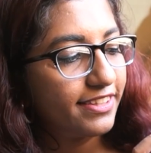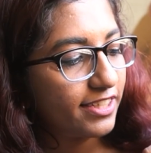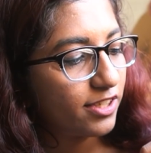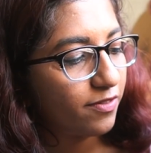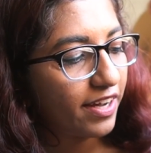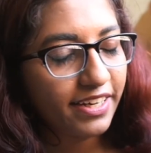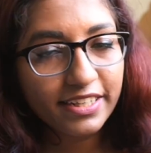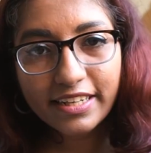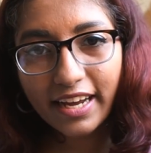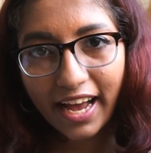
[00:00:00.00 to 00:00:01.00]
this one
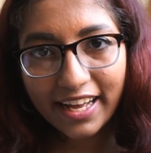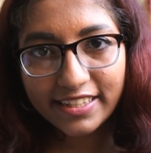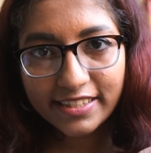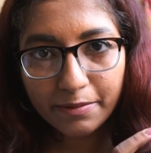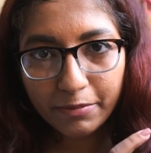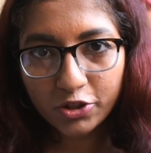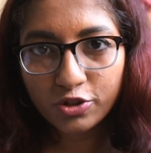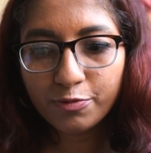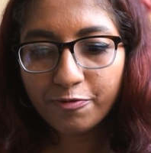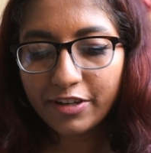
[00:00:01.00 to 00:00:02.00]
has the
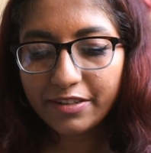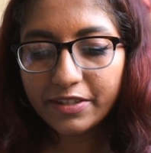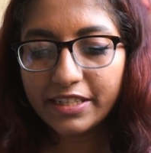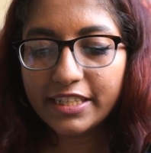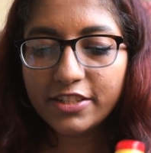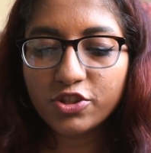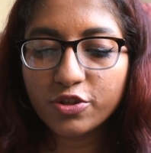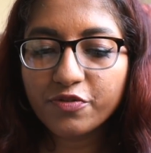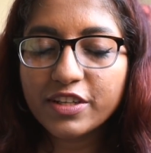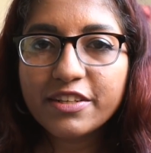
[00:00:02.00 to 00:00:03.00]
mushroom flavor in it so
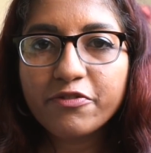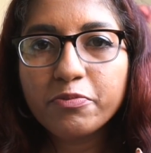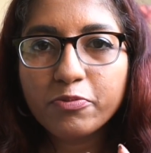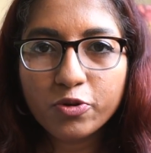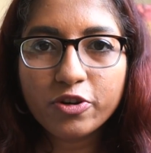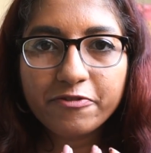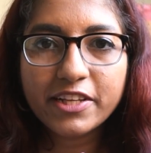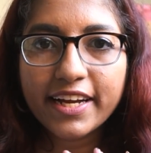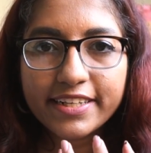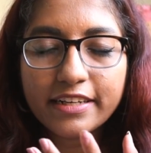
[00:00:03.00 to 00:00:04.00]
it will give you more of
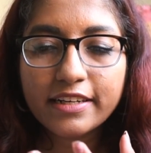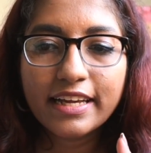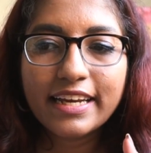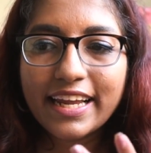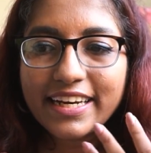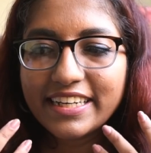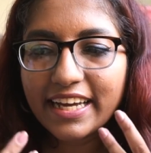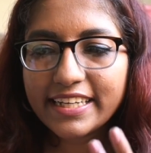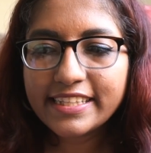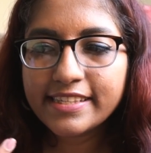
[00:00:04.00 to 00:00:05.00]
that uh, like a
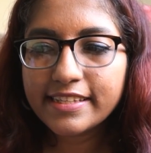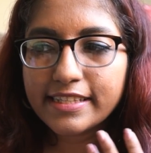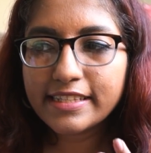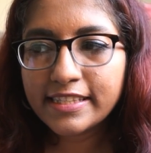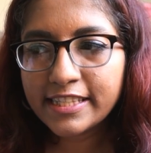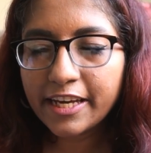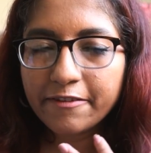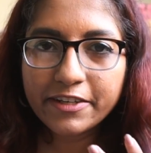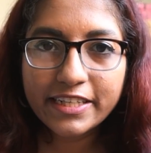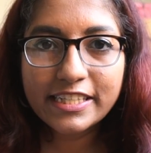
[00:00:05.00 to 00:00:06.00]
nice
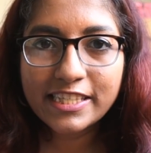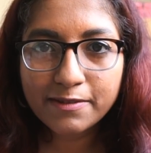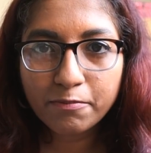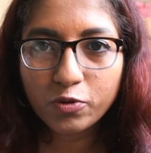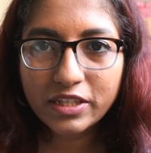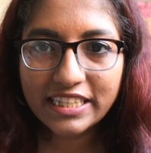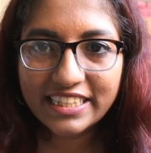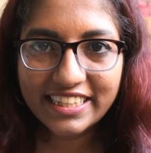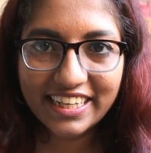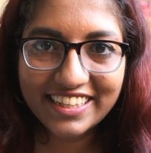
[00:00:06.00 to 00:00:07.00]
savory smoky
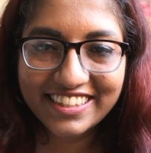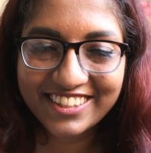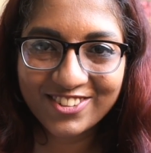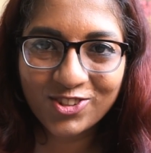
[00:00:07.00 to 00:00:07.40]
taste